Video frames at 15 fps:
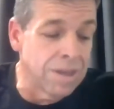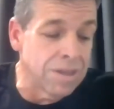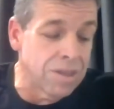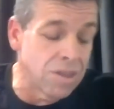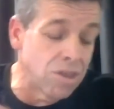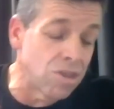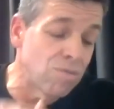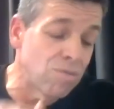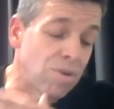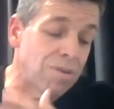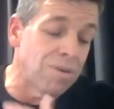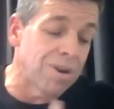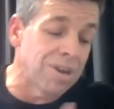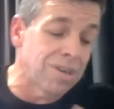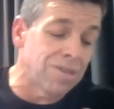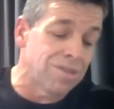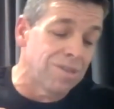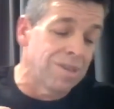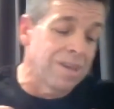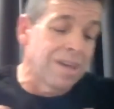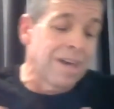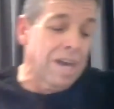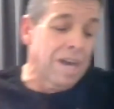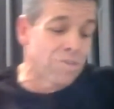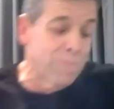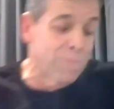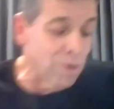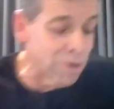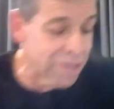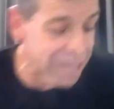So this is what I want to
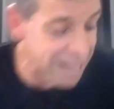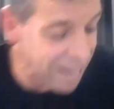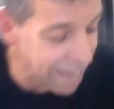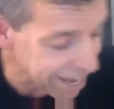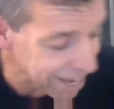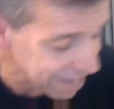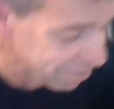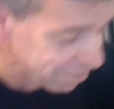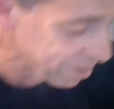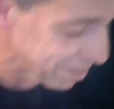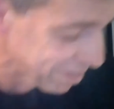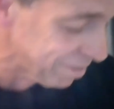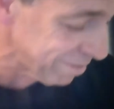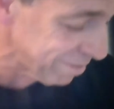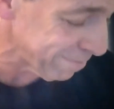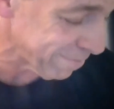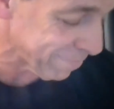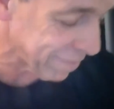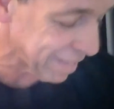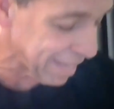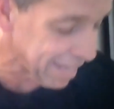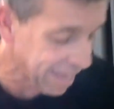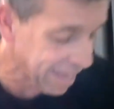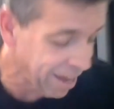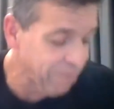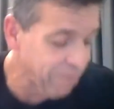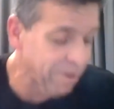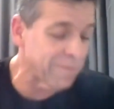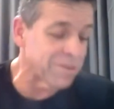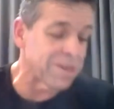explore today with you, is our
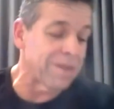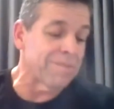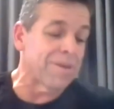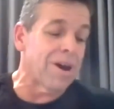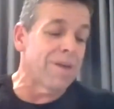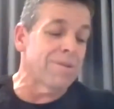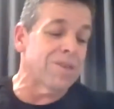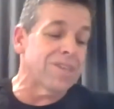1% moment.